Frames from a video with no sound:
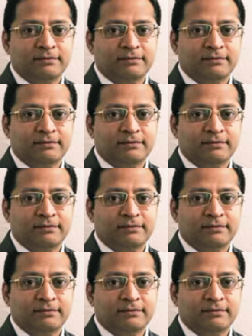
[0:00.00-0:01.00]

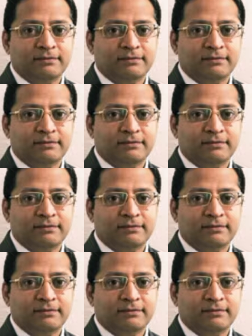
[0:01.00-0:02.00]

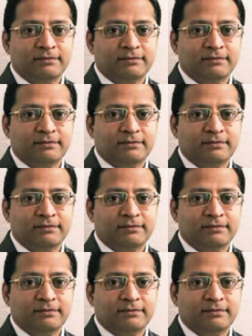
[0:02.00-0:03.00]

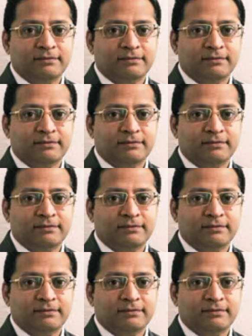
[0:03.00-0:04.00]

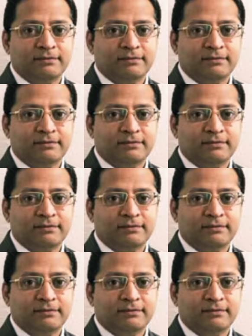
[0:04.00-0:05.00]

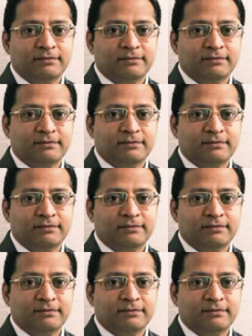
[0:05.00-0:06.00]

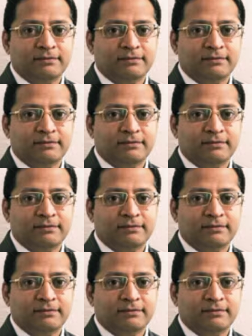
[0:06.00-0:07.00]

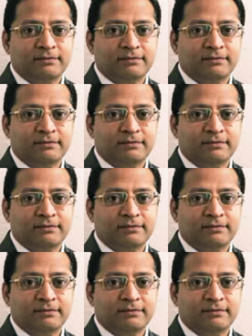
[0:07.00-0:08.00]
[no speech]